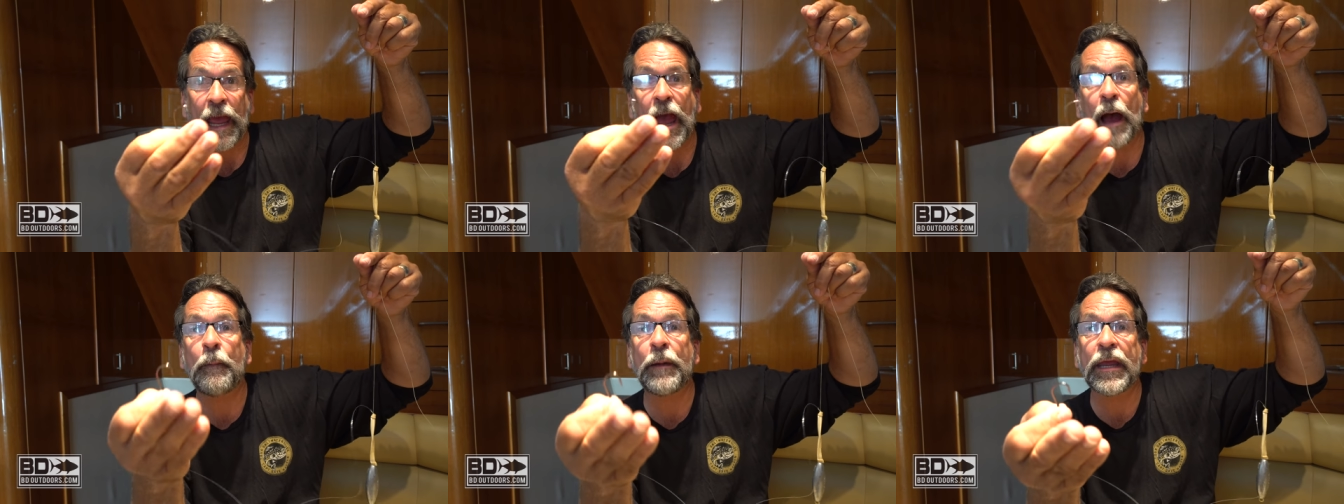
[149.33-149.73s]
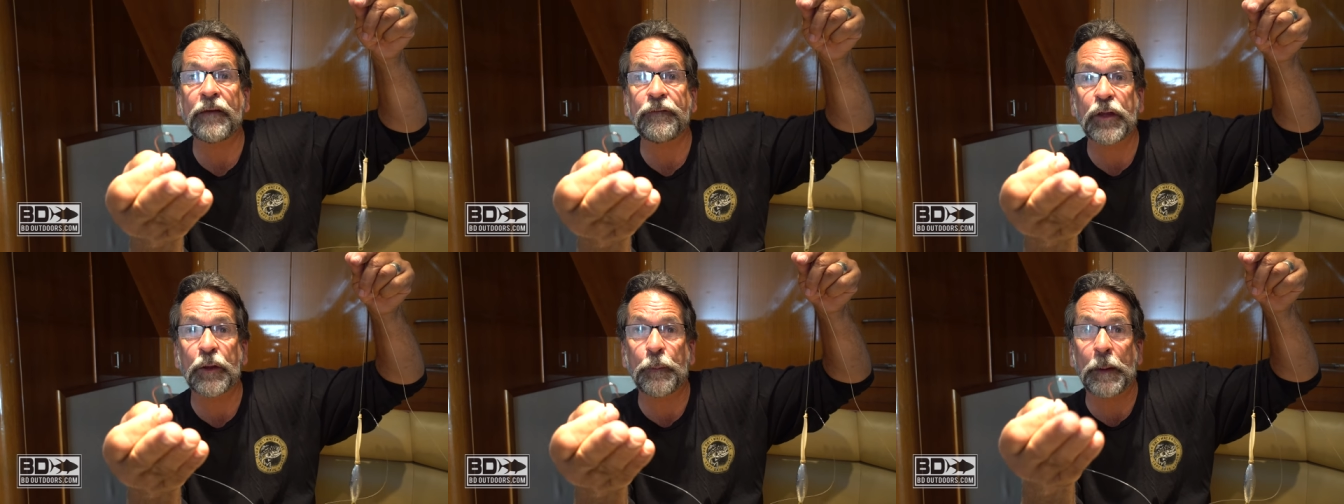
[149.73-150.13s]
How many
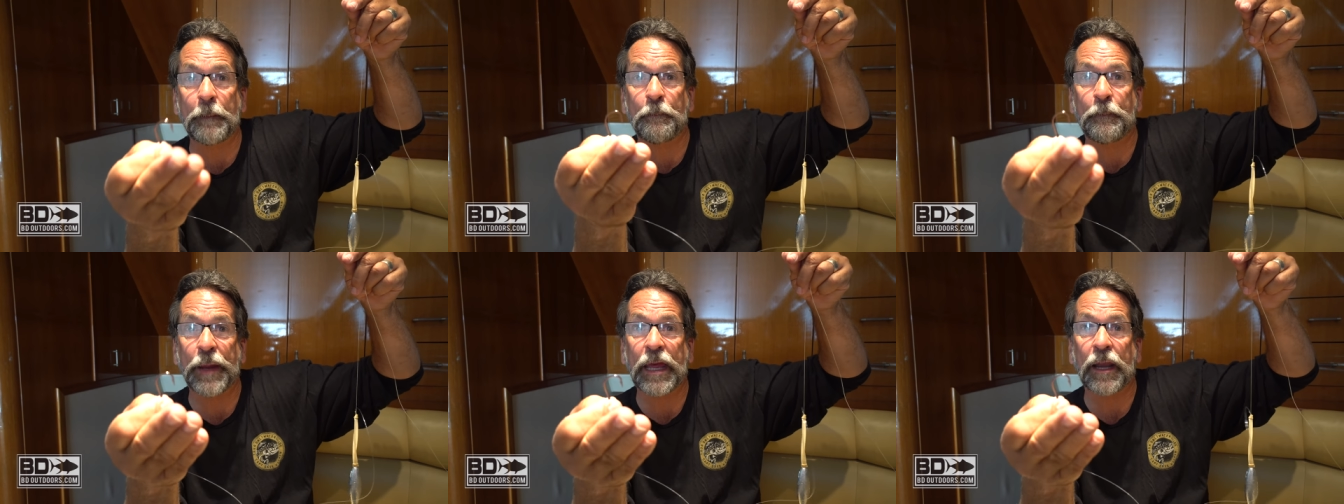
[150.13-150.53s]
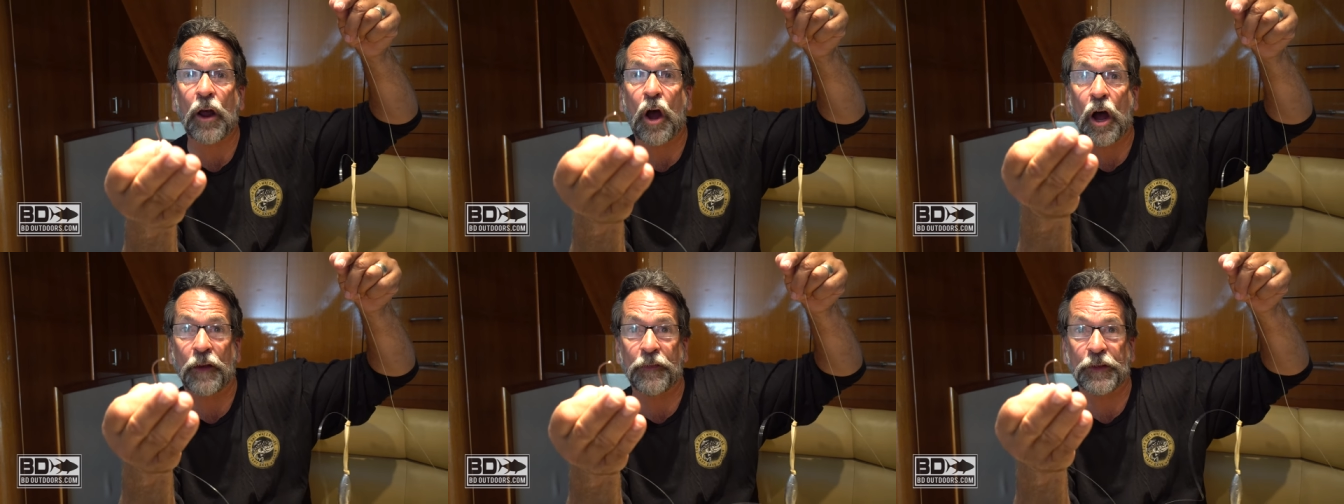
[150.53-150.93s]
of you have been bit
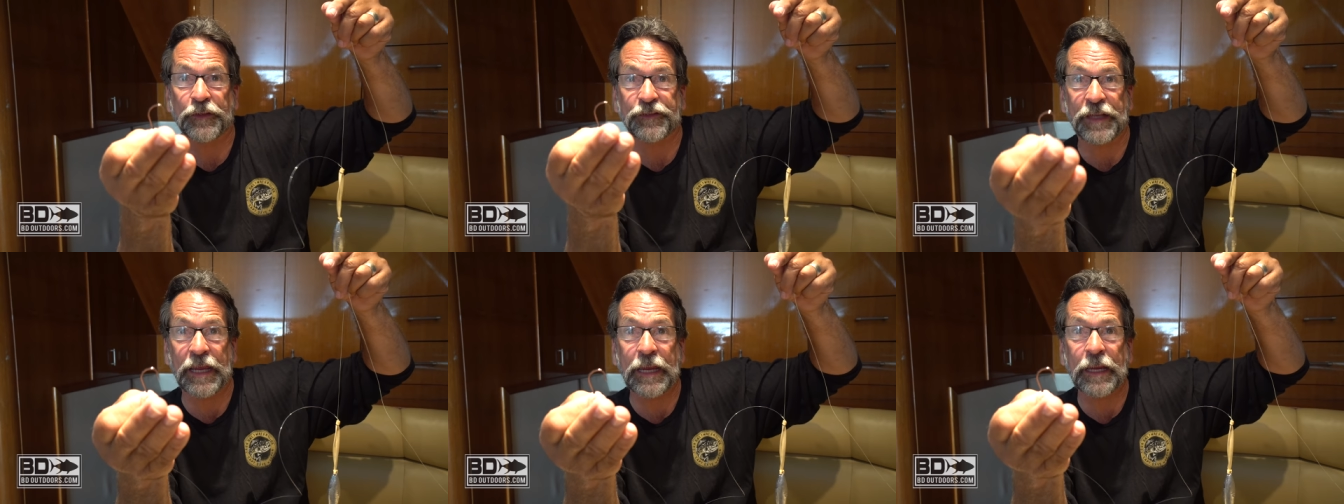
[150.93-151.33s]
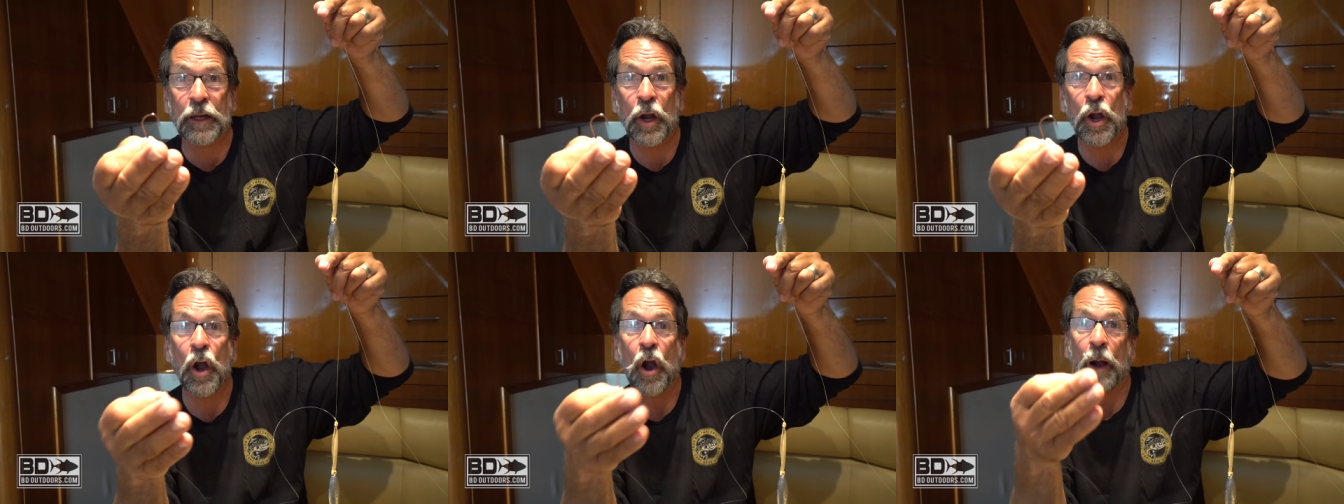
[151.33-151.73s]
on the sink
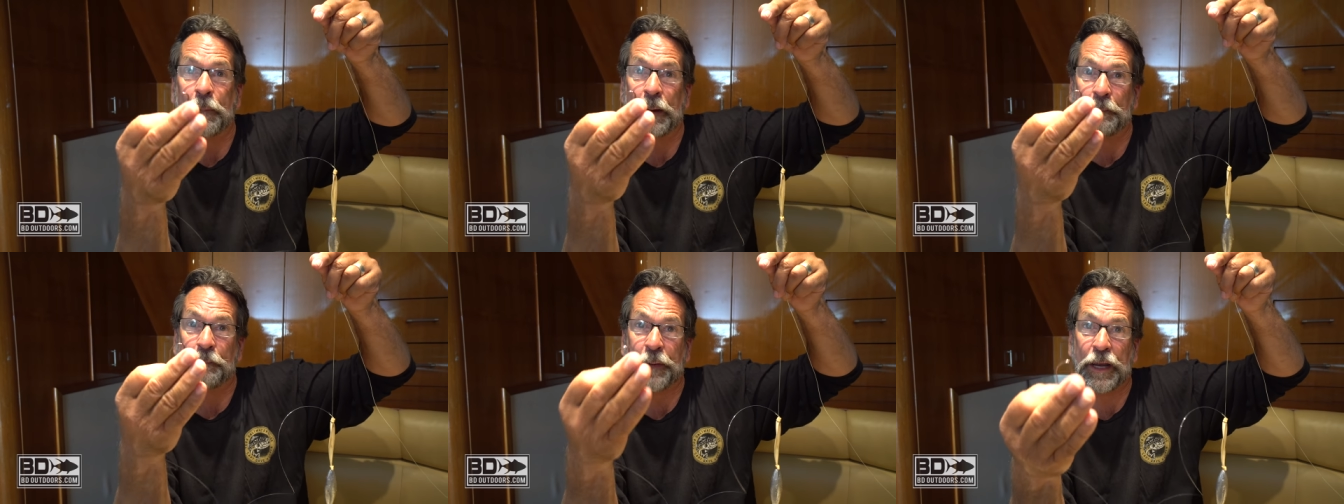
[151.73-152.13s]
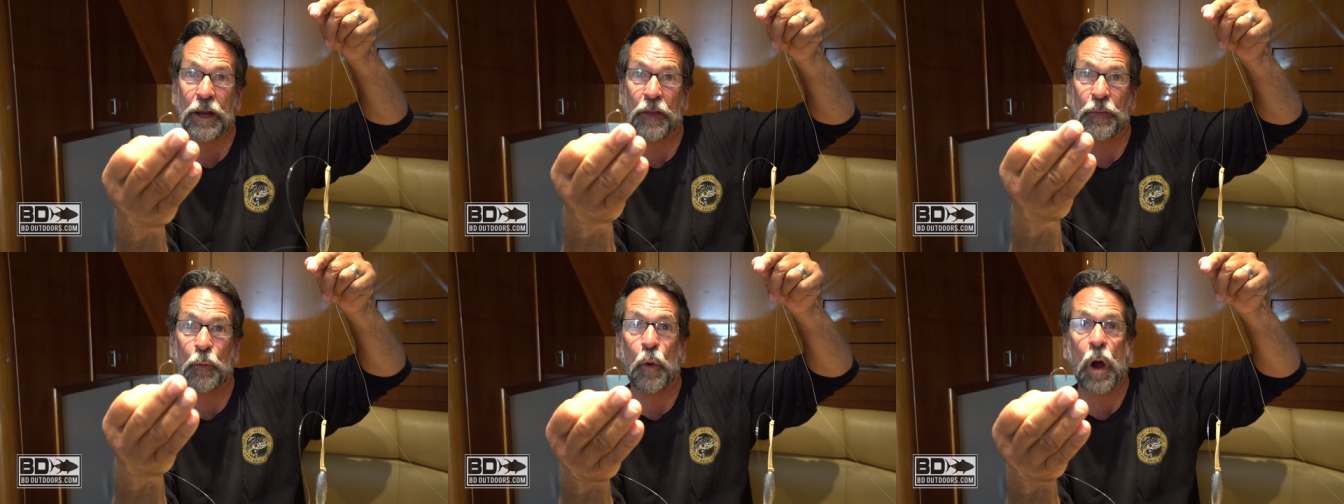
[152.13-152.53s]
or been bit
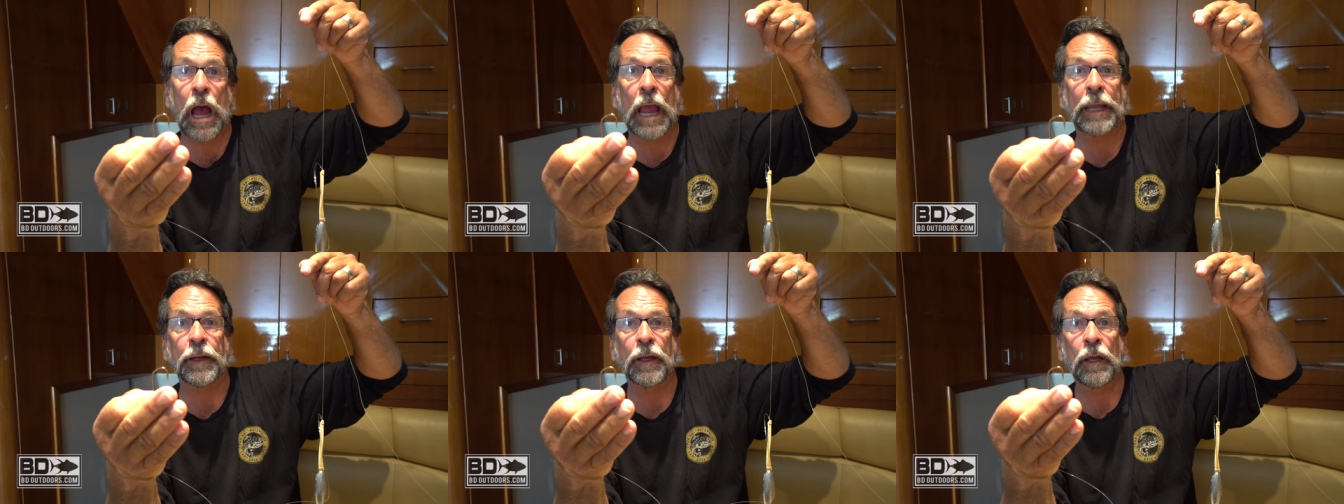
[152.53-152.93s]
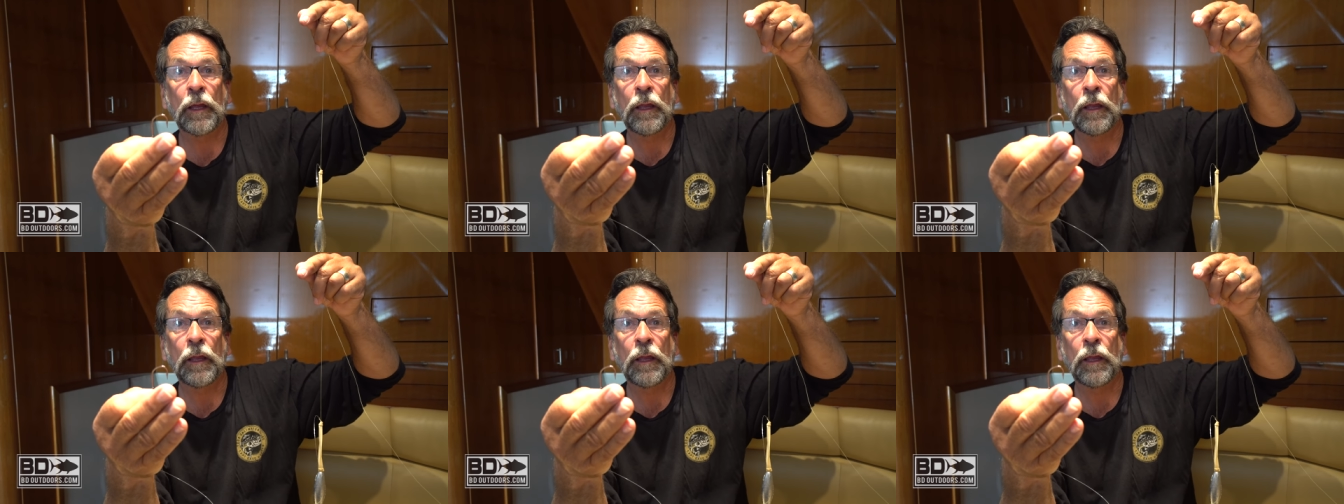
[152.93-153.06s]
on the wind?